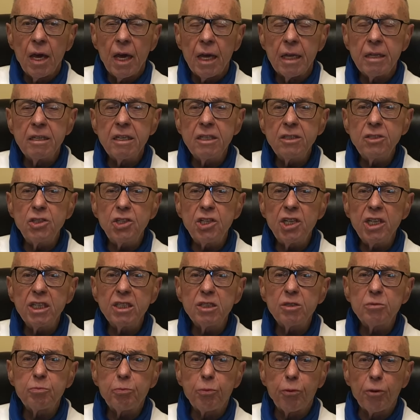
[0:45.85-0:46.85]
And then she
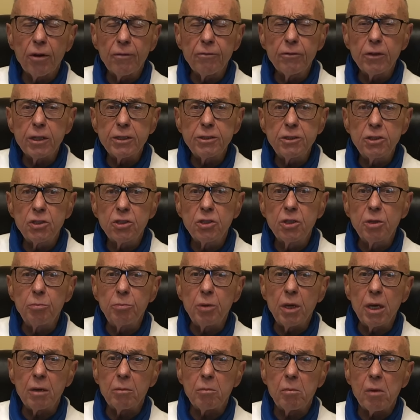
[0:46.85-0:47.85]
is privileged to
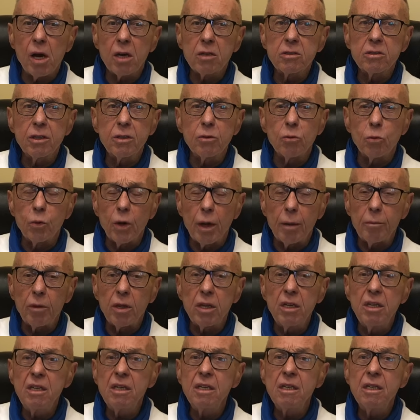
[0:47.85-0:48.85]
be among the
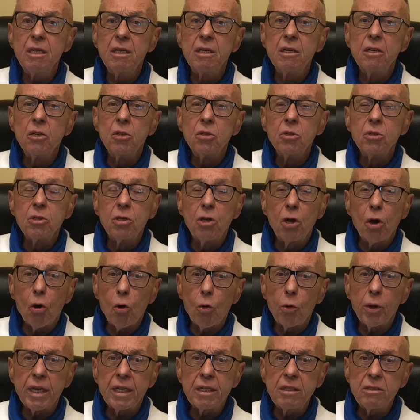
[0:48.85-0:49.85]
women
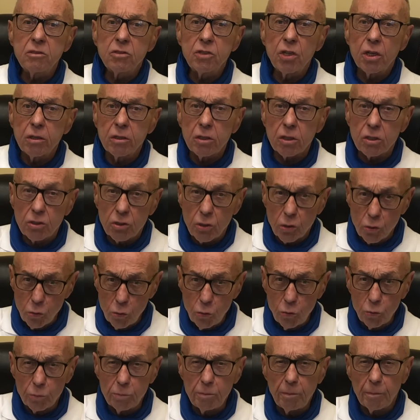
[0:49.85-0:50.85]
going to the
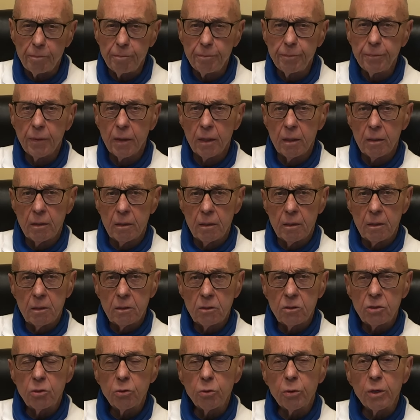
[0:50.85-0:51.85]
tomb
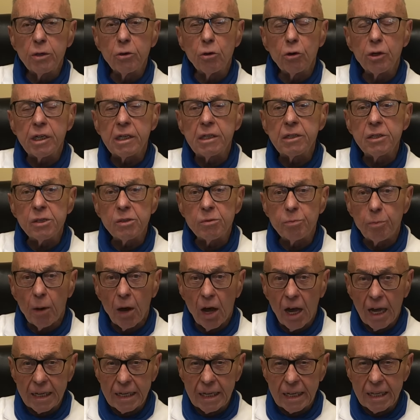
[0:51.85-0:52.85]
to anoint his
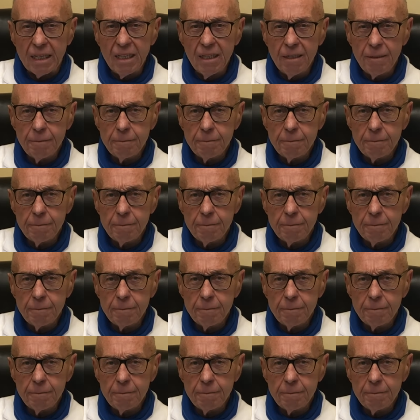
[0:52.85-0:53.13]
body.